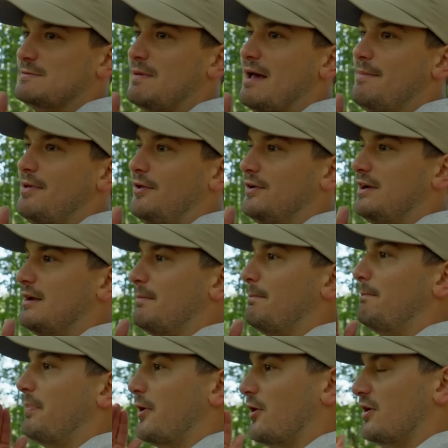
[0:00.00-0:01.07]
my ability to
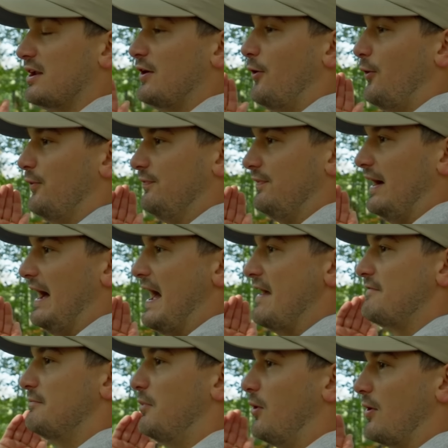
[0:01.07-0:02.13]
birdie hole
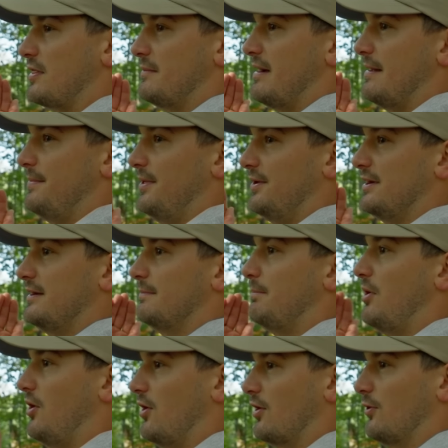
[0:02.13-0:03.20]
five more than my ability to
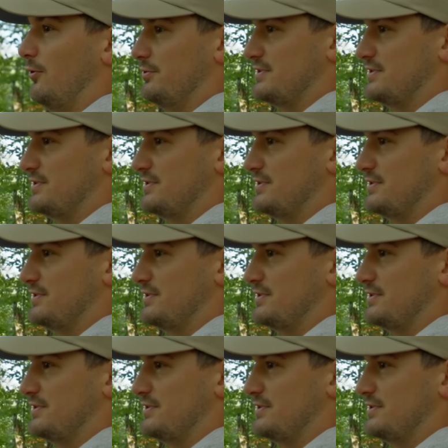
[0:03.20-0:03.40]
par hole